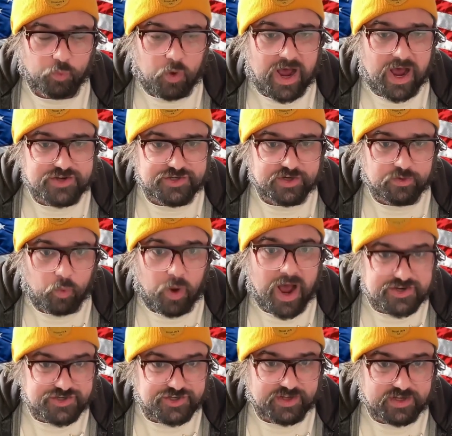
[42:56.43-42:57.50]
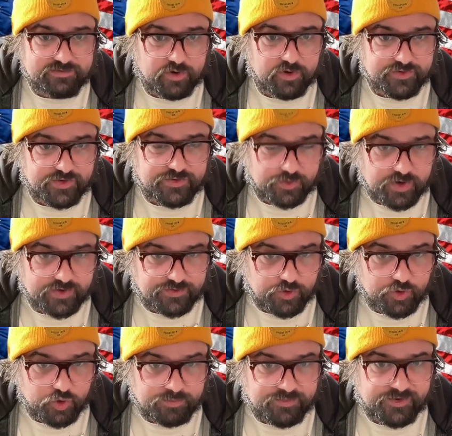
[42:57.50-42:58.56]
Washington versus Chris
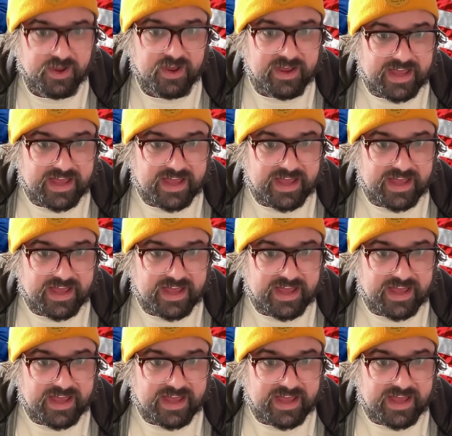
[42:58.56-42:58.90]
Coombes